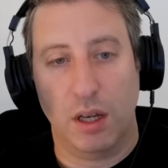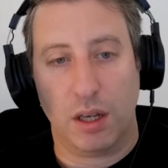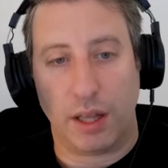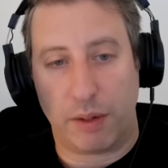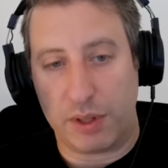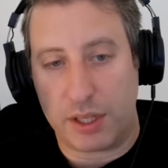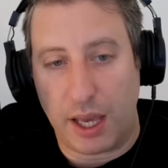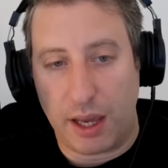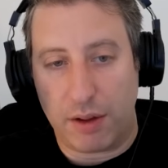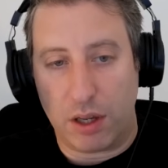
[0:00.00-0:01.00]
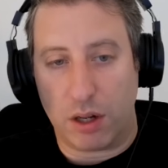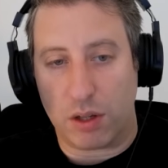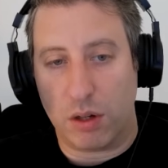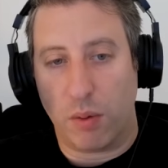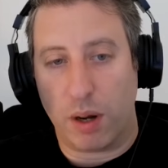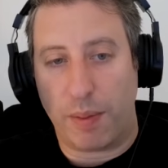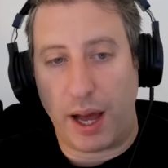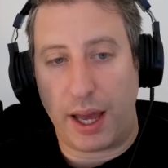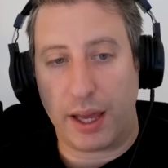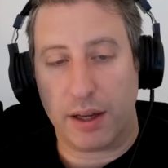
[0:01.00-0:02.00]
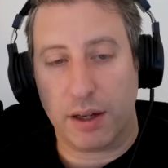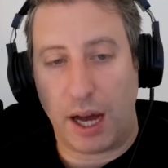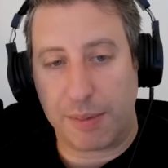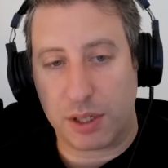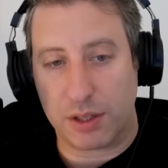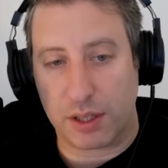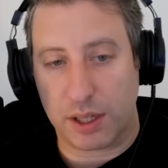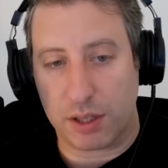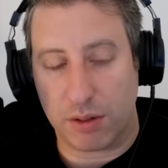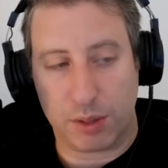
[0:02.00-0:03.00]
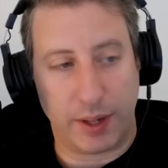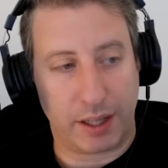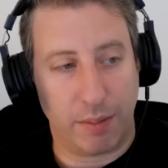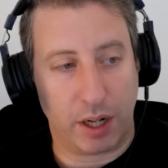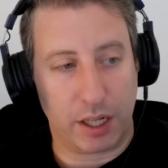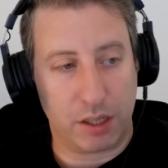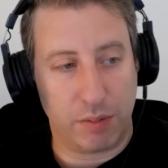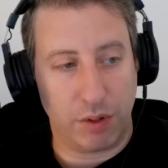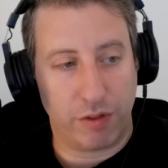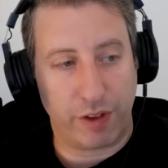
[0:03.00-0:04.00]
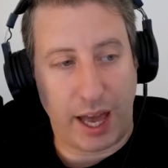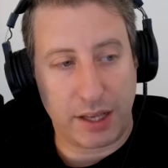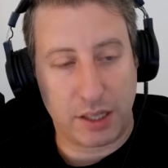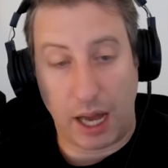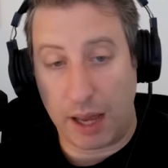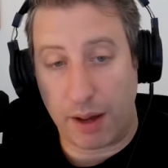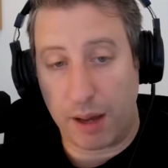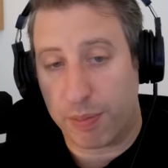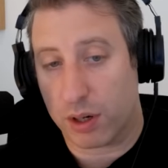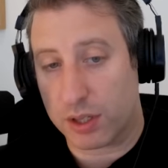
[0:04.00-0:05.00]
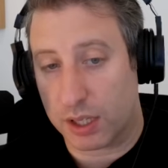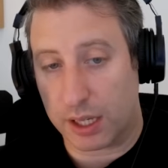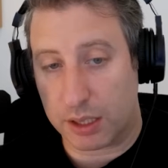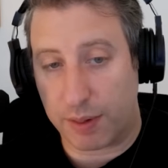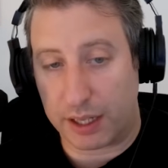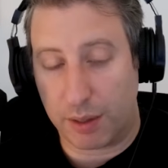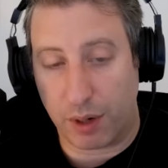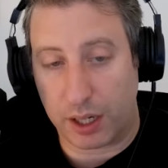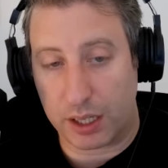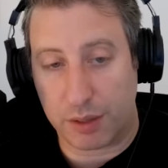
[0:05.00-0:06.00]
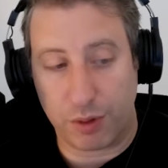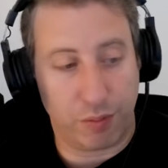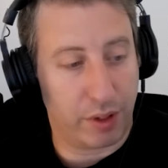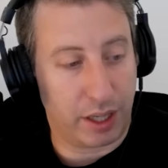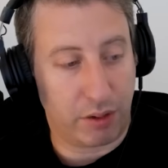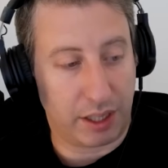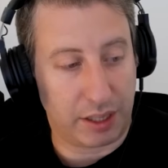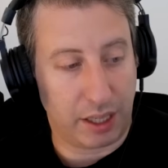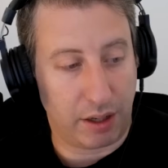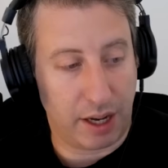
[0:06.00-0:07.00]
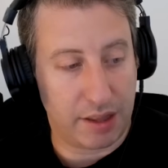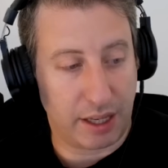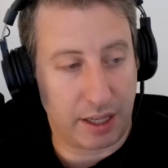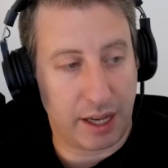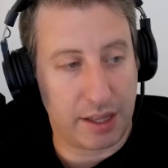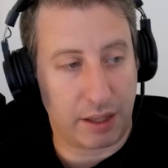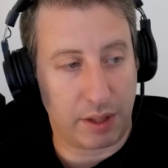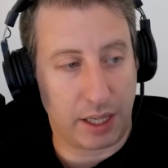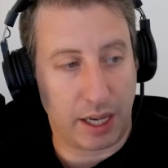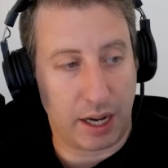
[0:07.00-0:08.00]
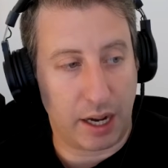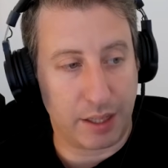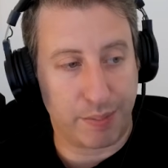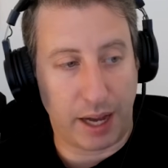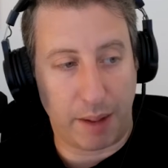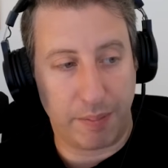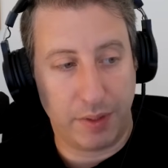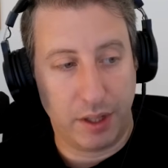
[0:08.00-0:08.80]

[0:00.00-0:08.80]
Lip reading: like we say, you don't want to buy options unless you expect the market to move fast. I personally expect the market to move pretty quickly here. I think we could get a nice pop.